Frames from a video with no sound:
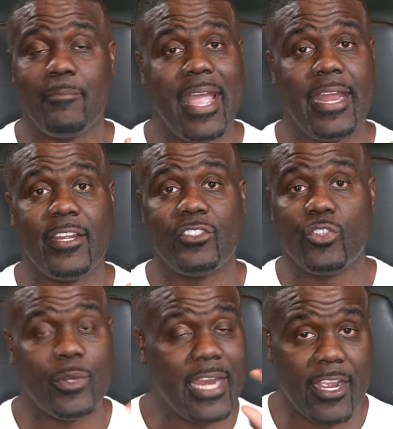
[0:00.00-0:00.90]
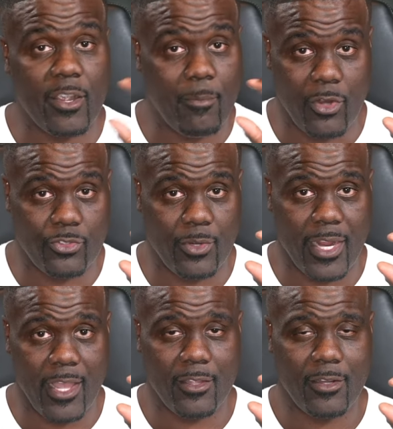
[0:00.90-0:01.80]
Manning doing that commercial
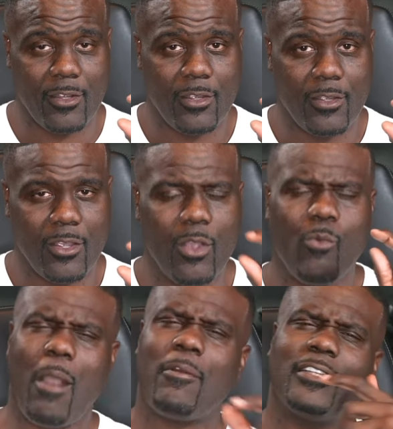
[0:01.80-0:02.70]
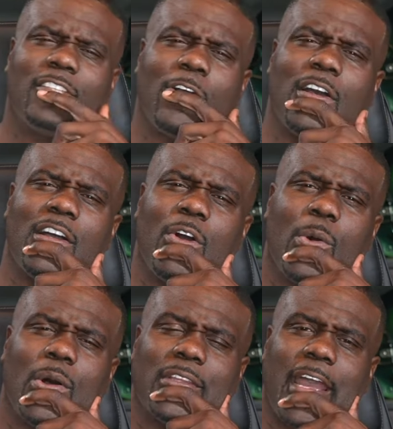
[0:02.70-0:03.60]
together. Why were they so gung ho
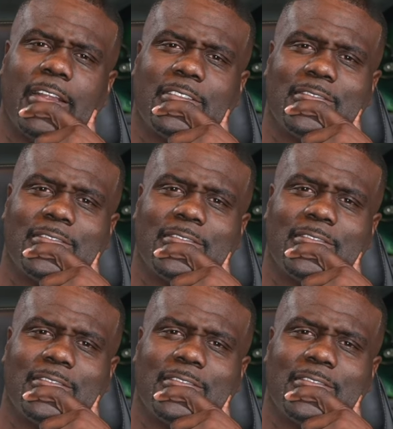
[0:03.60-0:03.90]
on that?